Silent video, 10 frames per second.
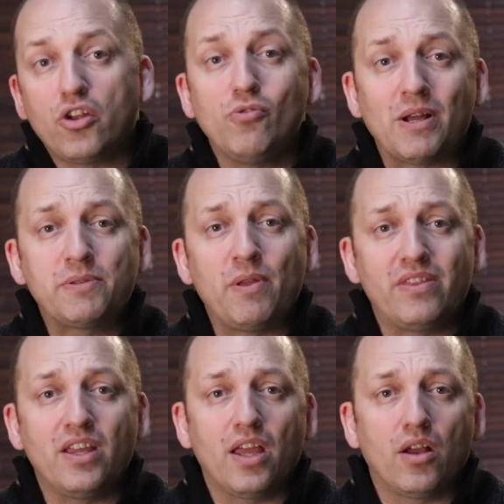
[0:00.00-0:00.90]
Now you must be
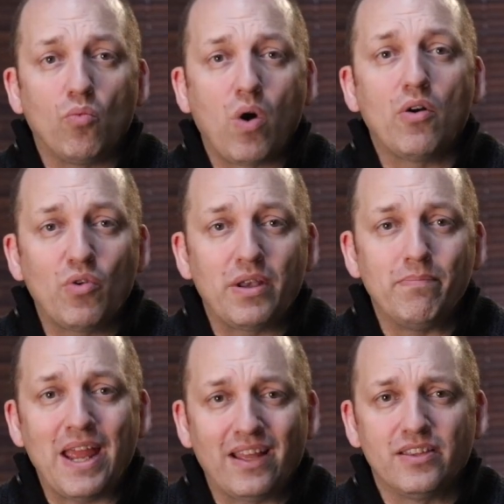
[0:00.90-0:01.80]
thinking, what would
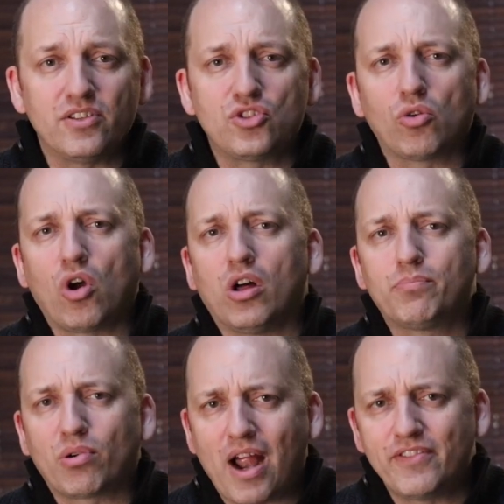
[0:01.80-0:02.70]
make this so-called
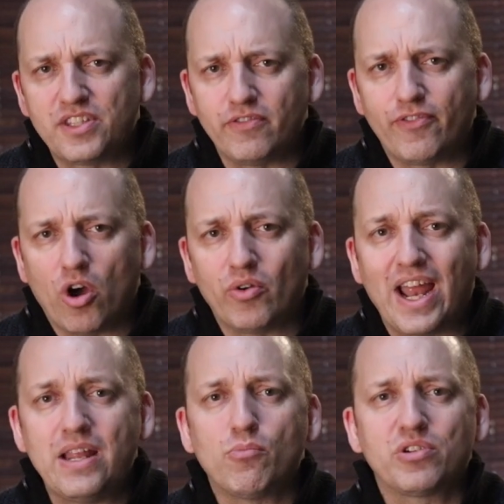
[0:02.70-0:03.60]
privacy phone
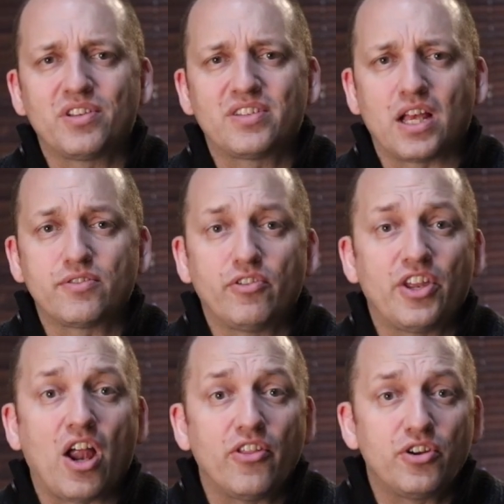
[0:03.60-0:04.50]
any more successful
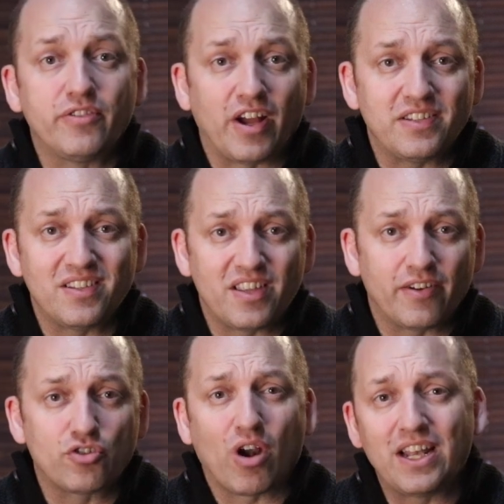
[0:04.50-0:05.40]
than other devices that
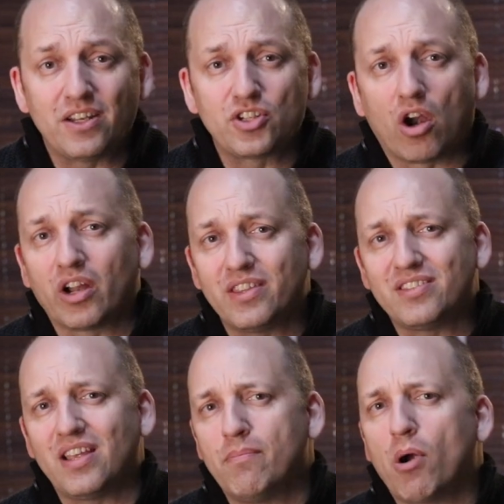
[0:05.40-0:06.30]
have tried to target the
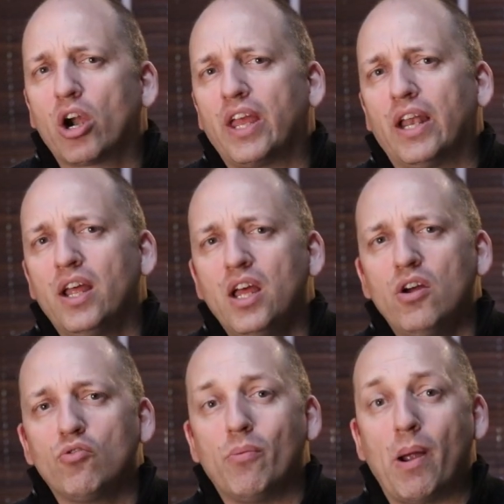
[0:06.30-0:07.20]
same market?
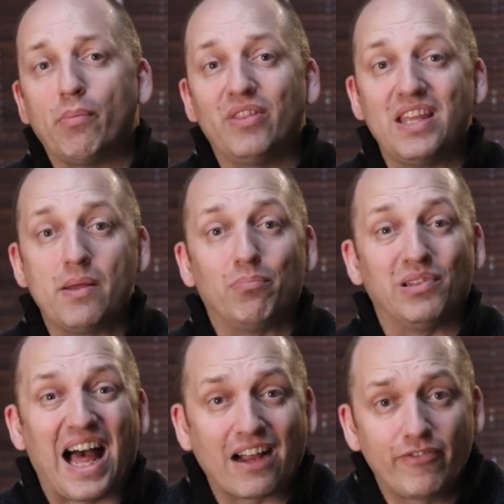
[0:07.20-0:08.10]
Remember the
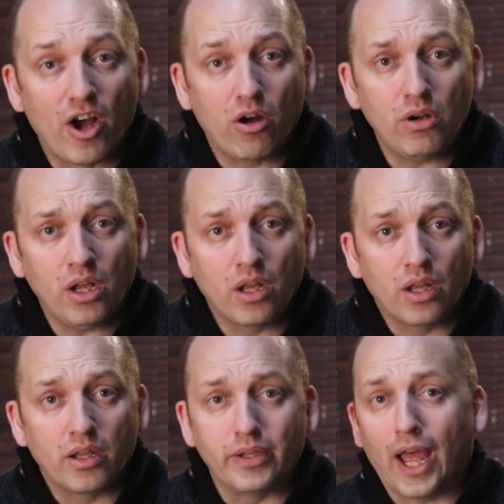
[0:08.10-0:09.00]
Blackphone?
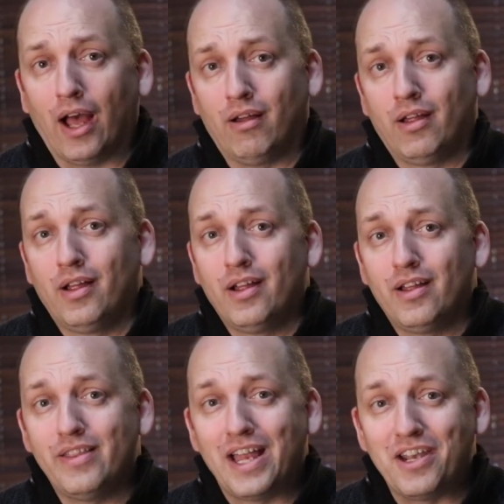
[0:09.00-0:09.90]
Yeah,
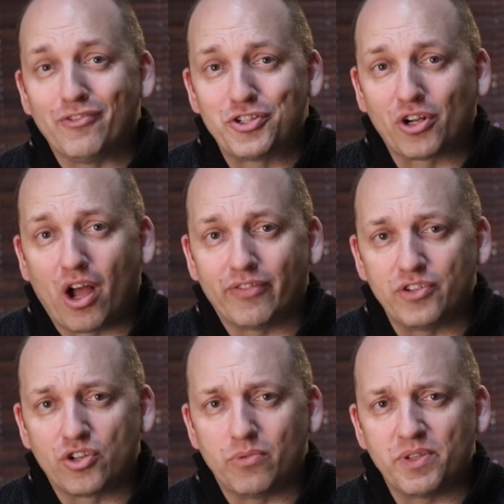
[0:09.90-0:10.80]
that never took off
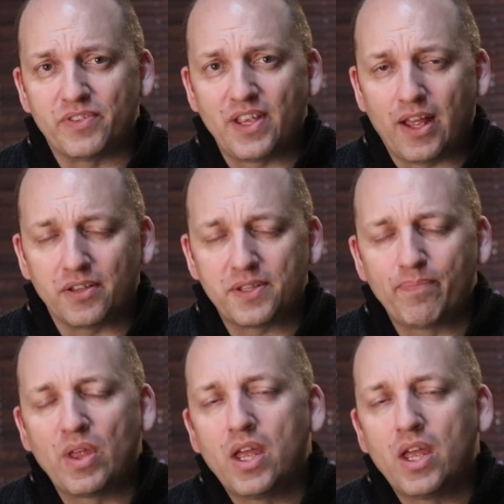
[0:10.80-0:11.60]
in terms of sales.